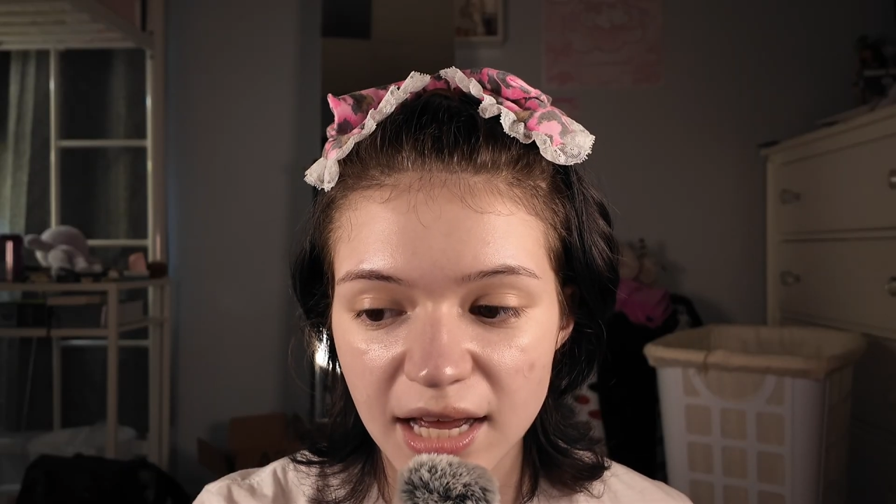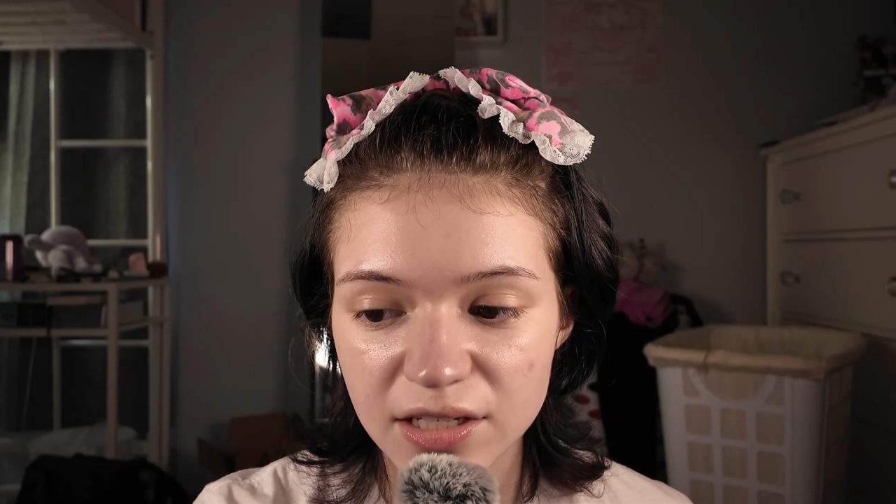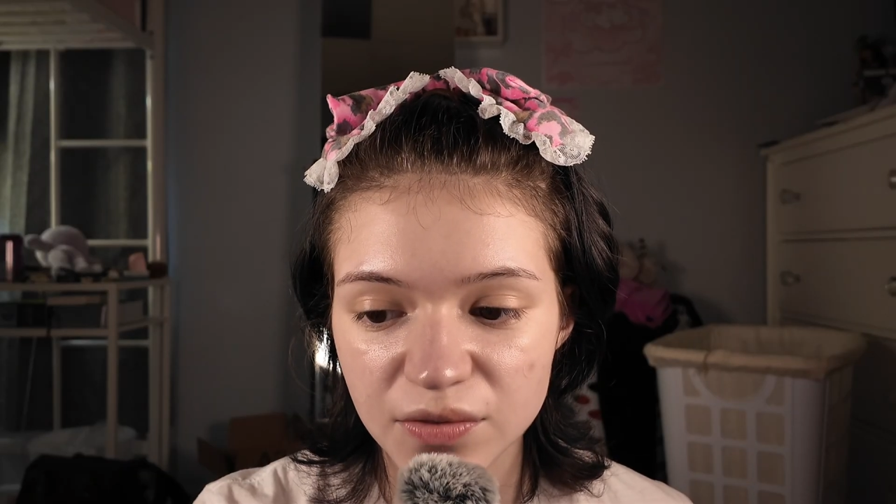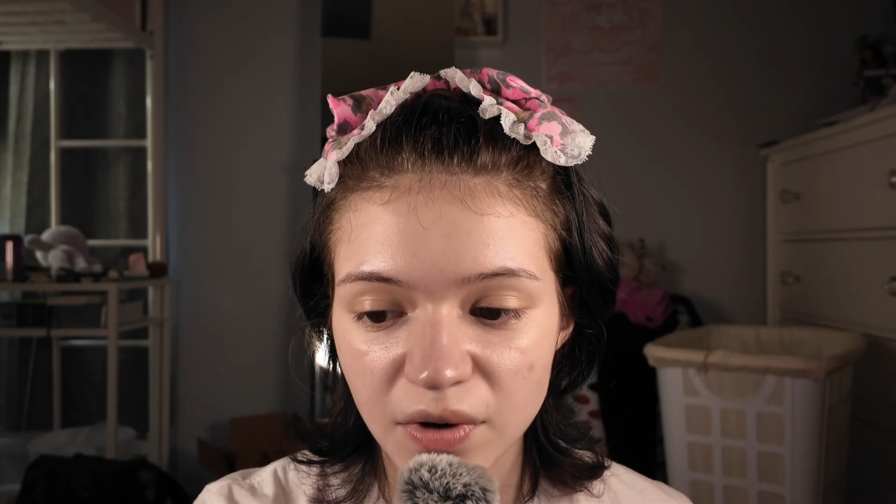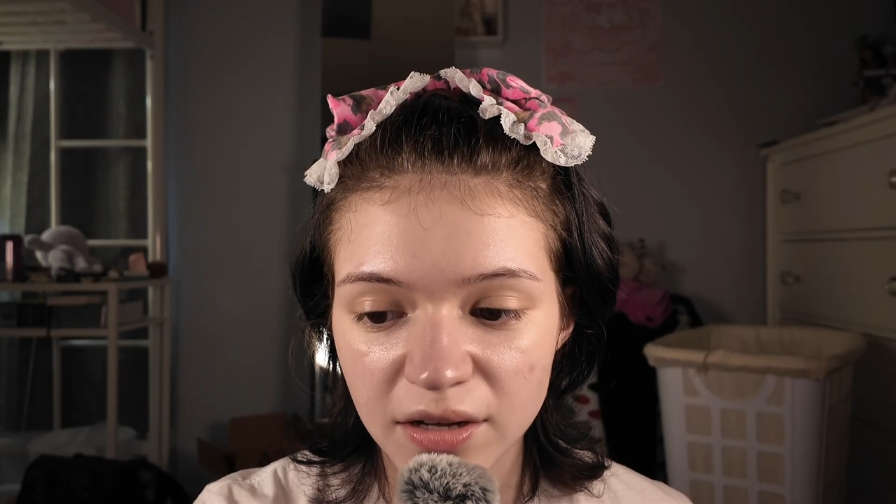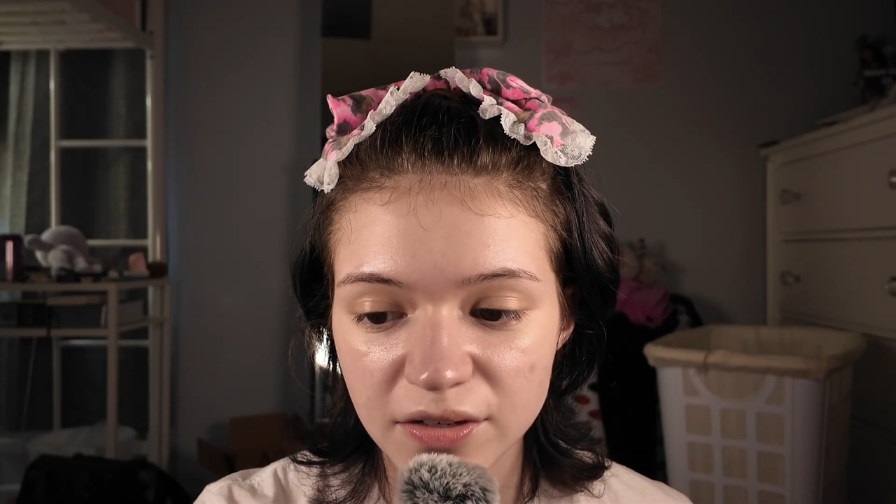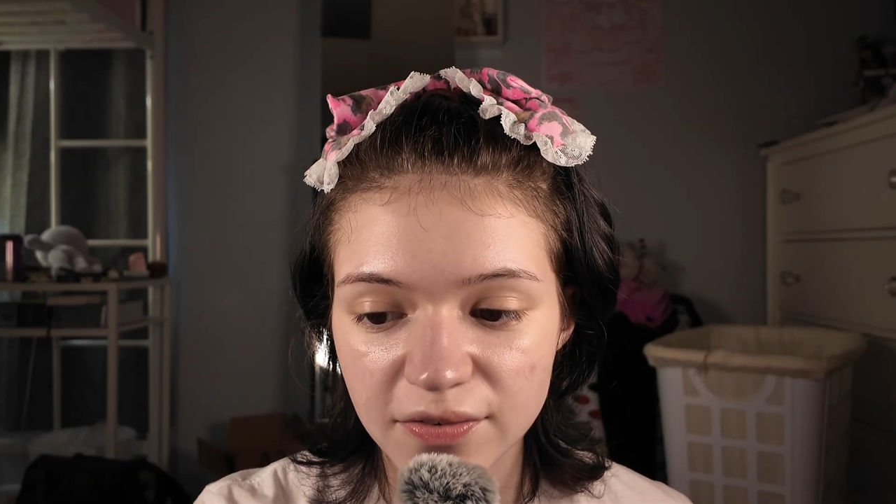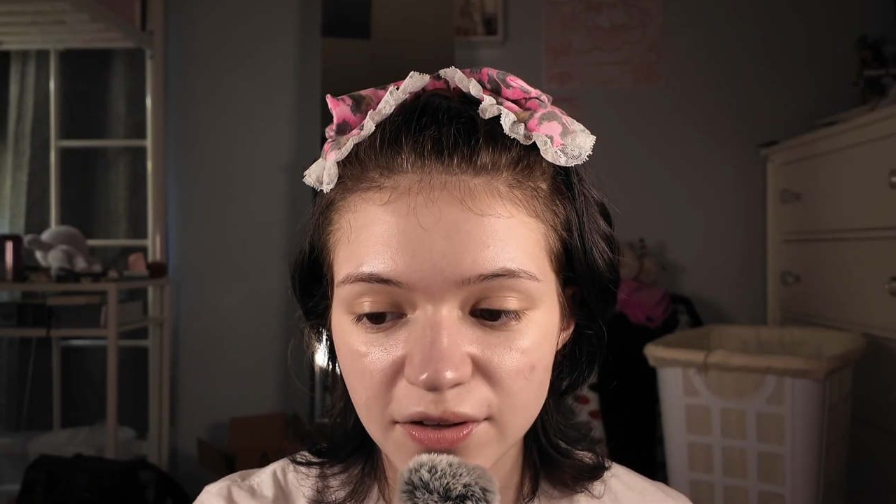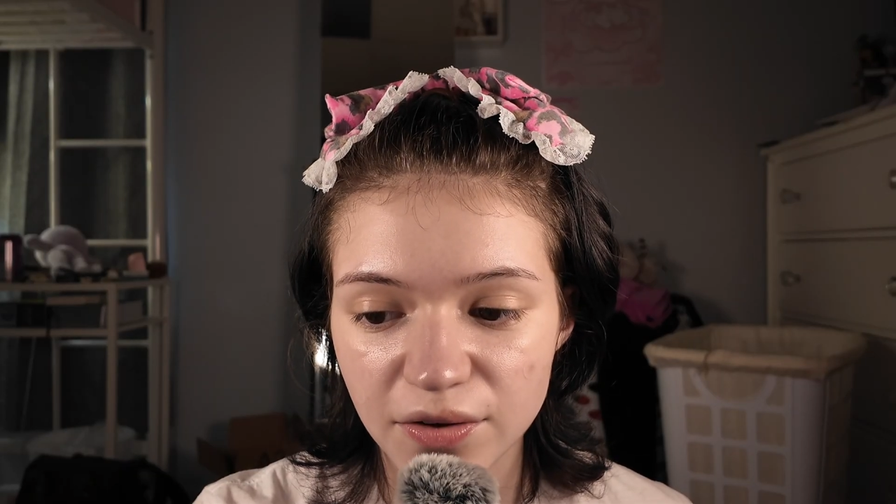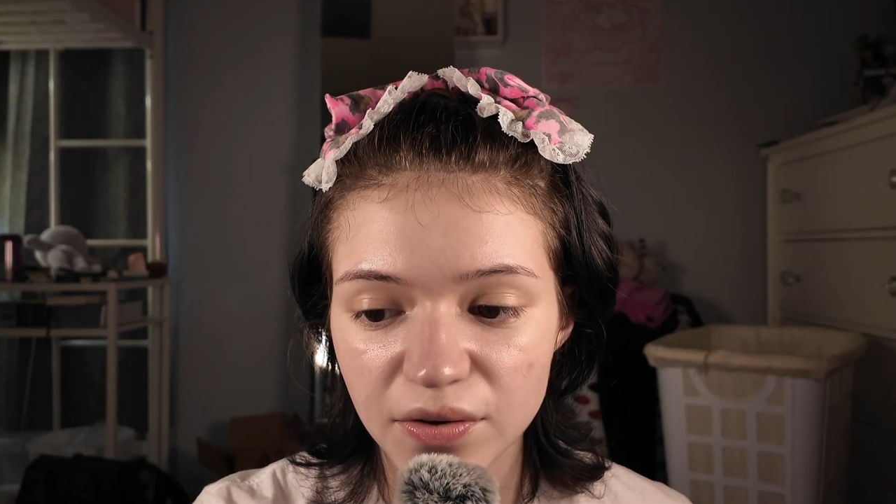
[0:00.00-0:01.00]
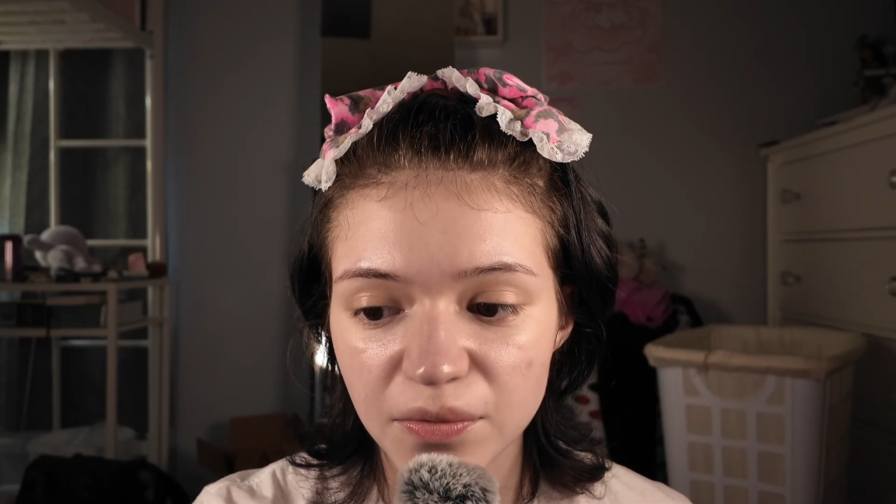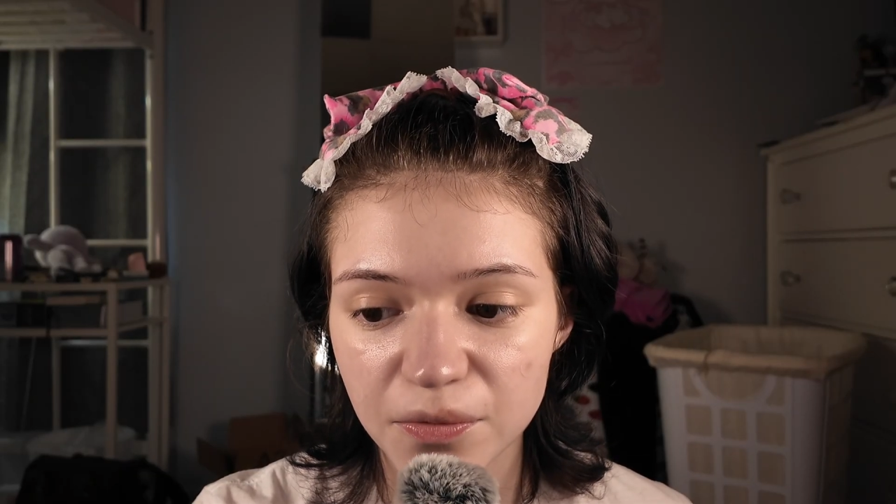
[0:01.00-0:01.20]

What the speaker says: as a rendezvous